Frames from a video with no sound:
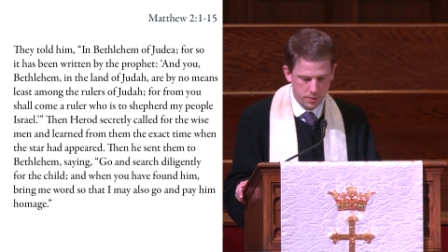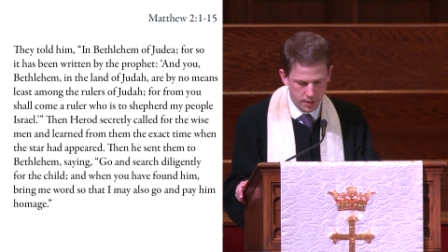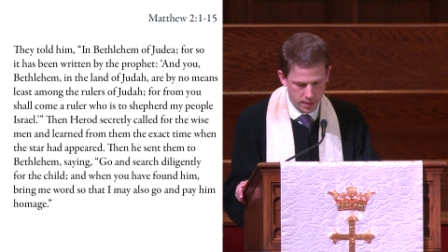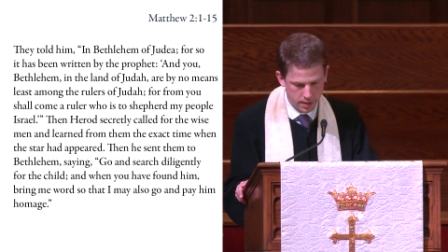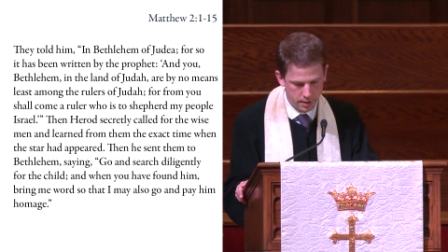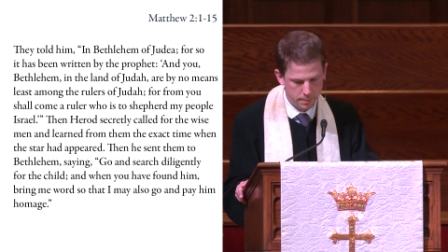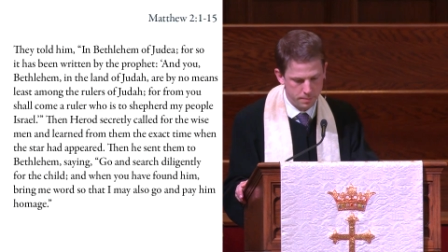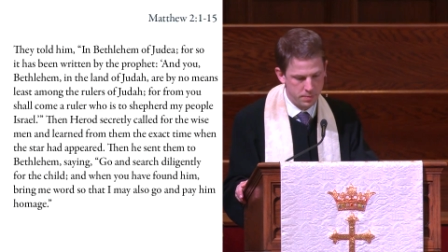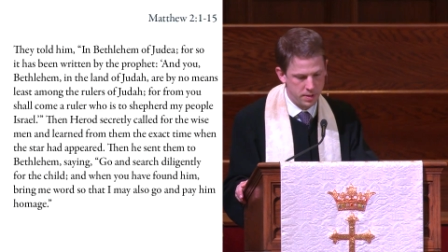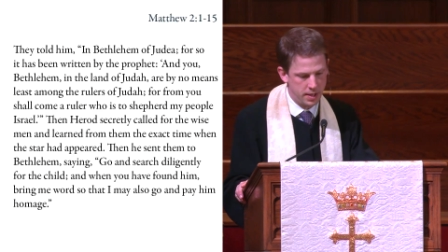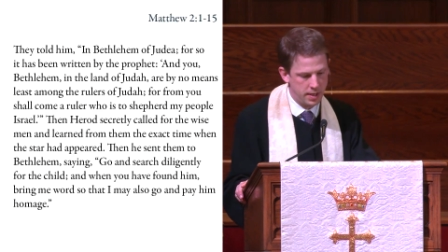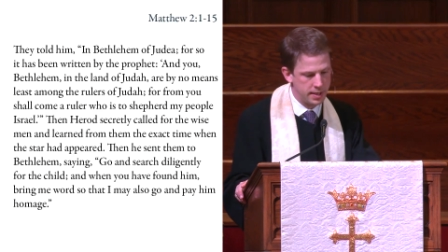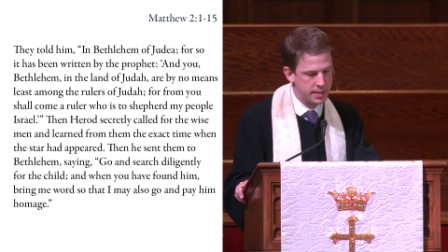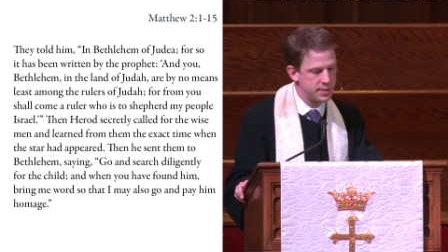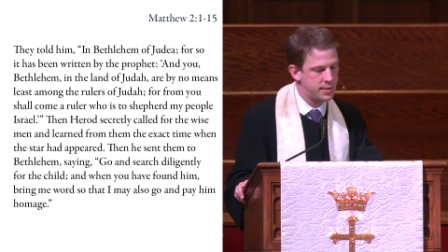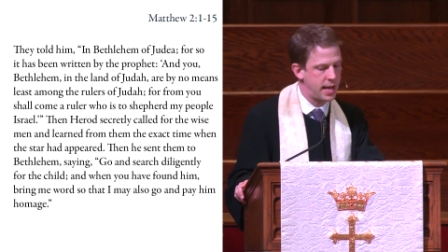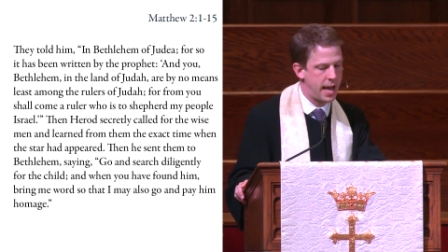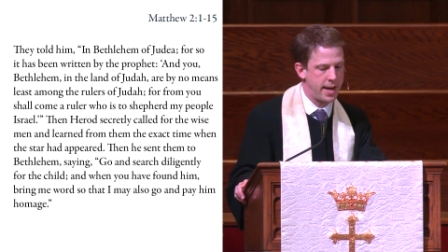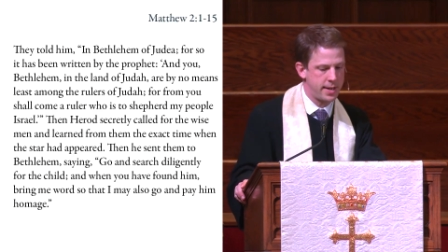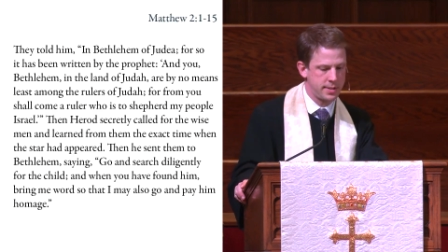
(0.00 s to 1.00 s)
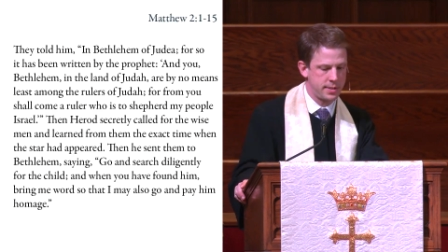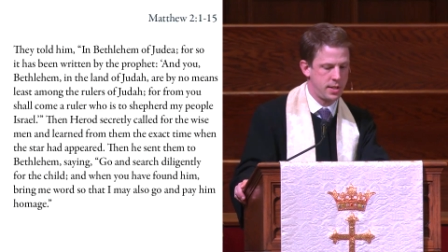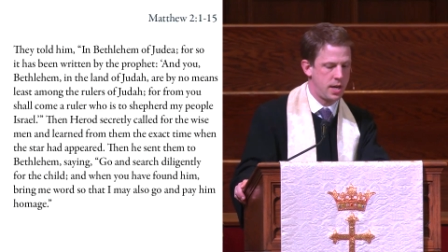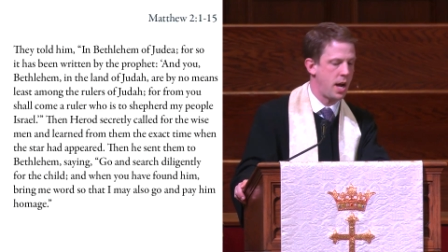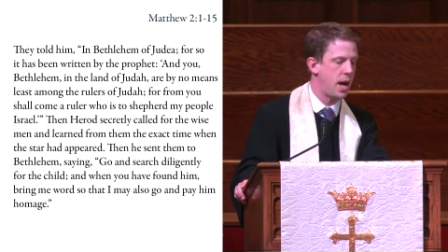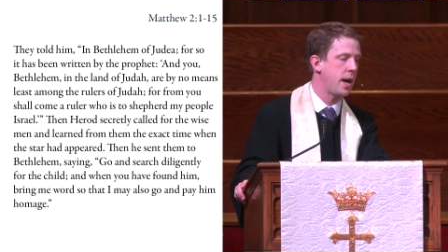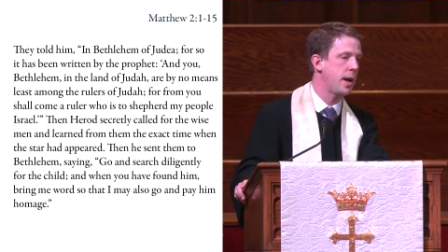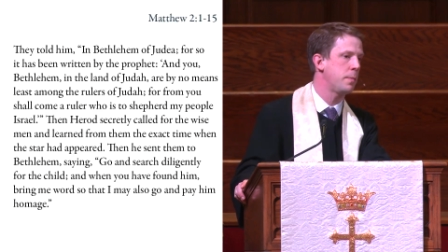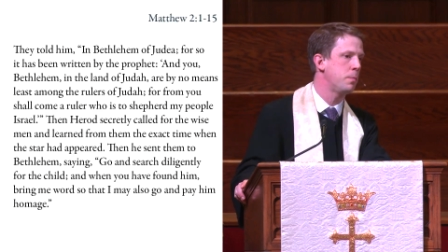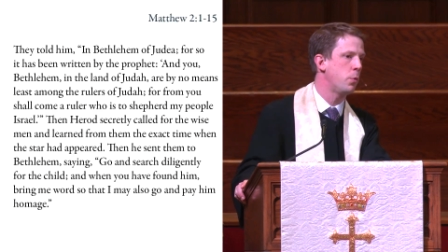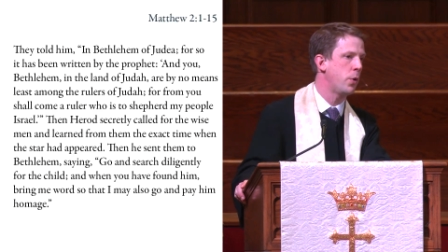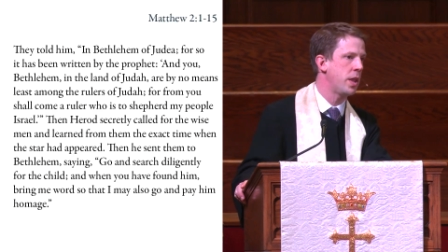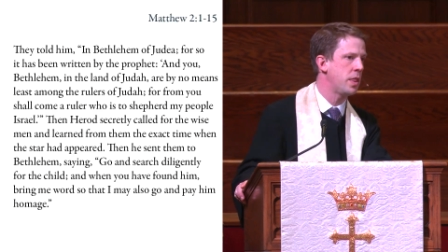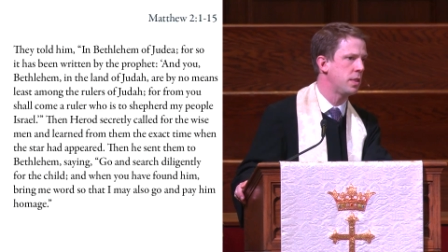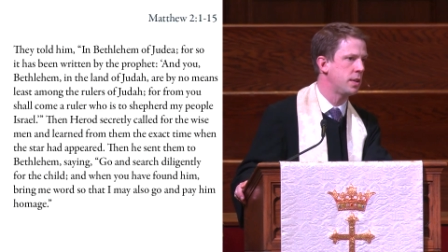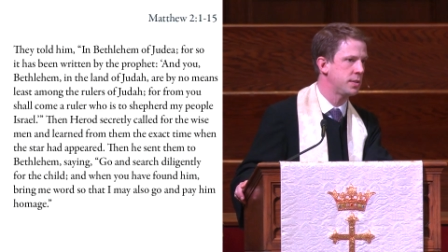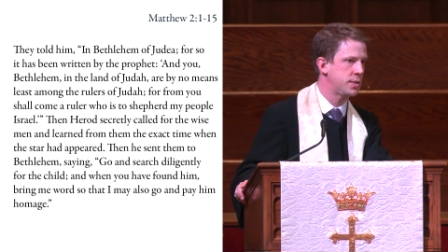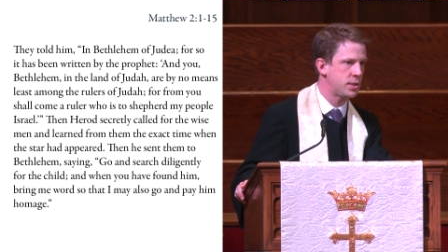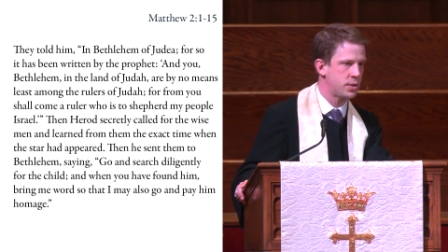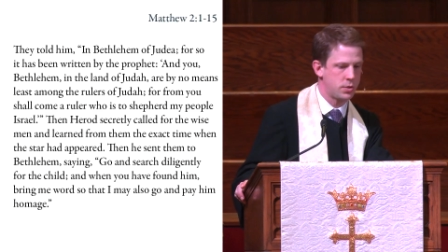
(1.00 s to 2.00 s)
them the exact time when
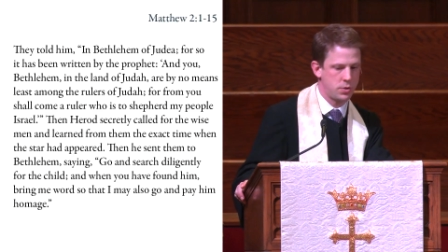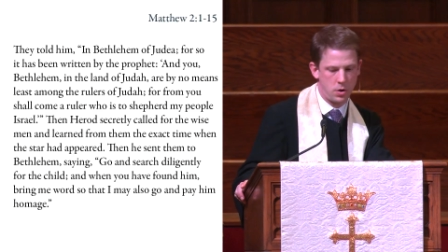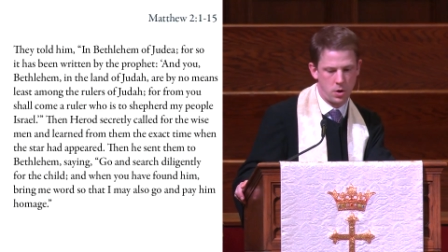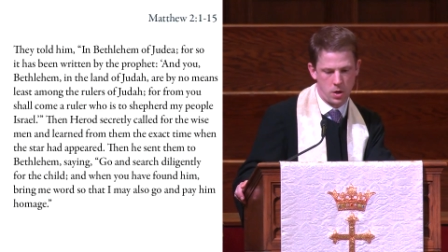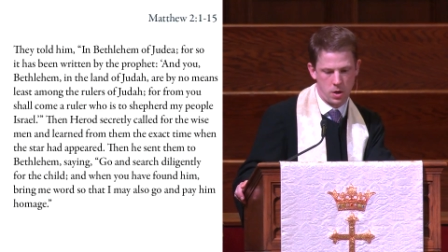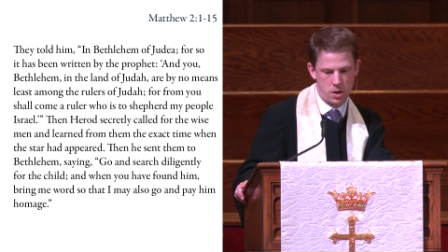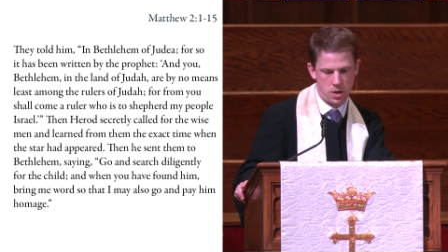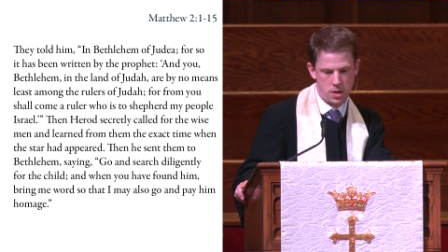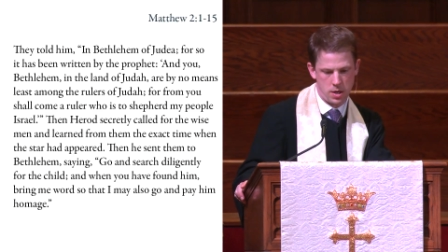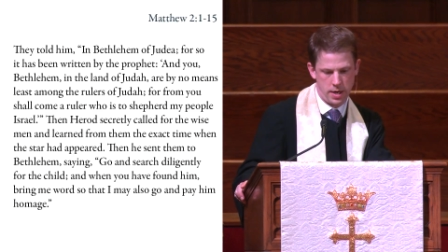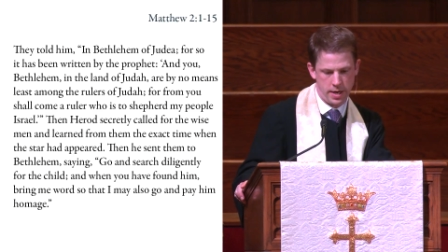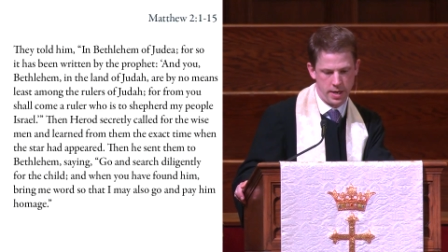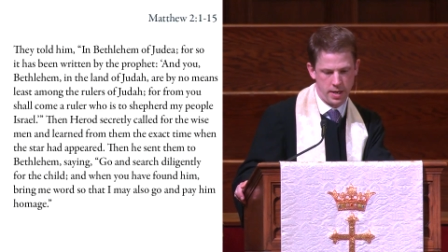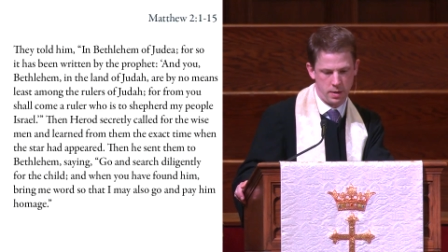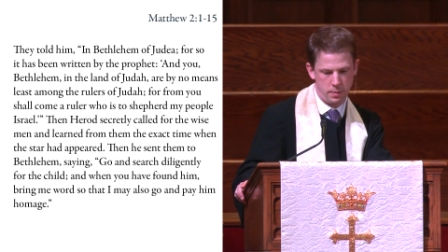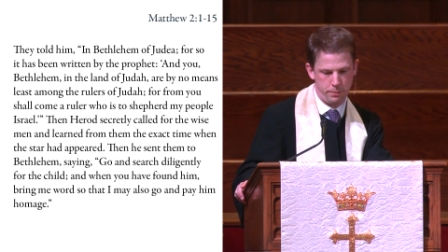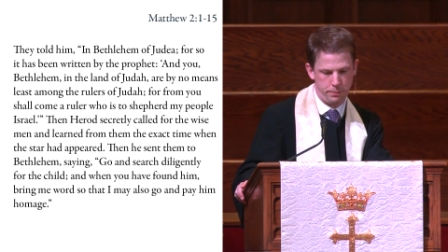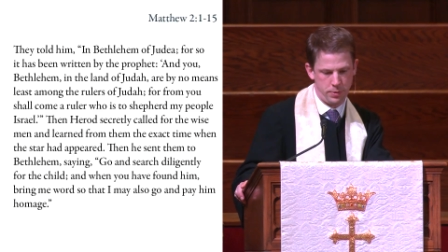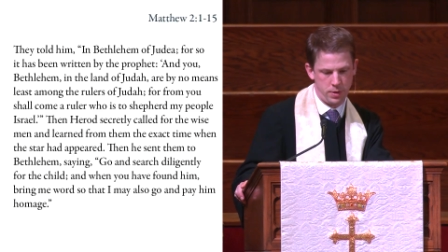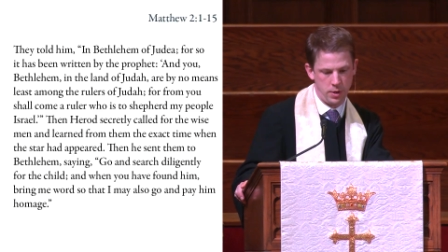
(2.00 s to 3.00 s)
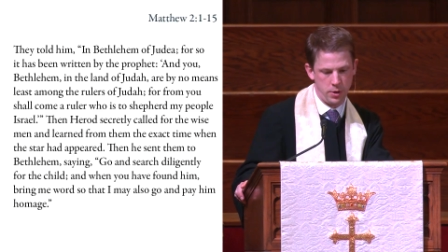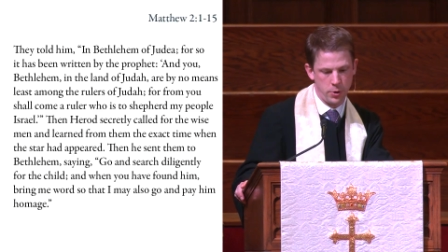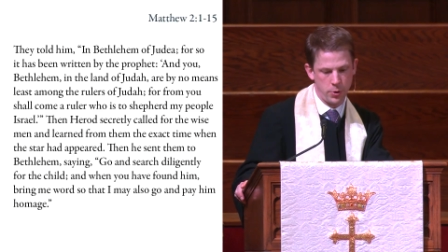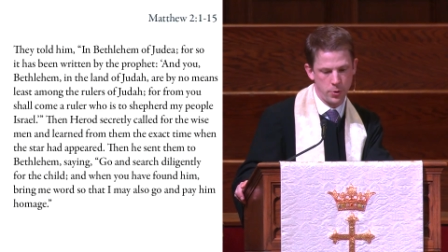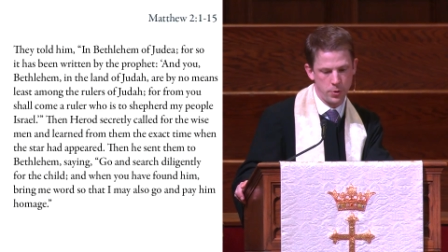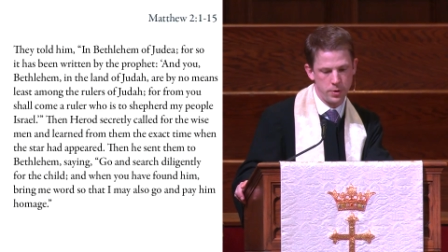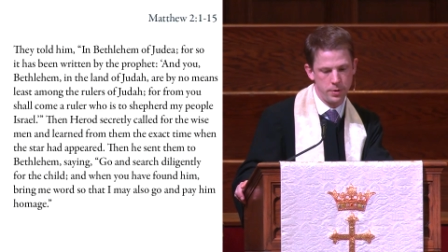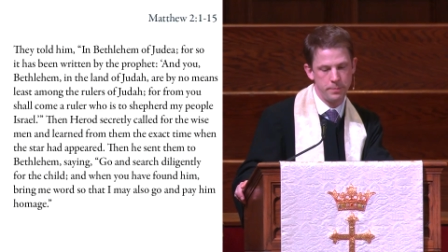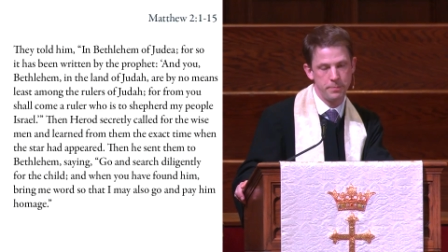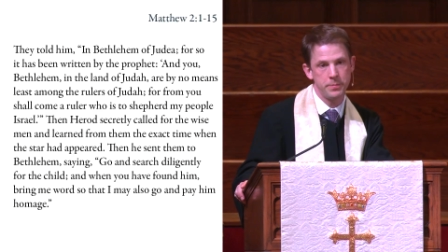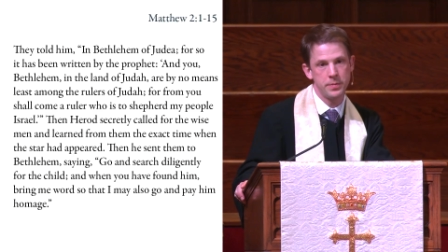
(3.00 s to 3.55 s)
the star had appeared.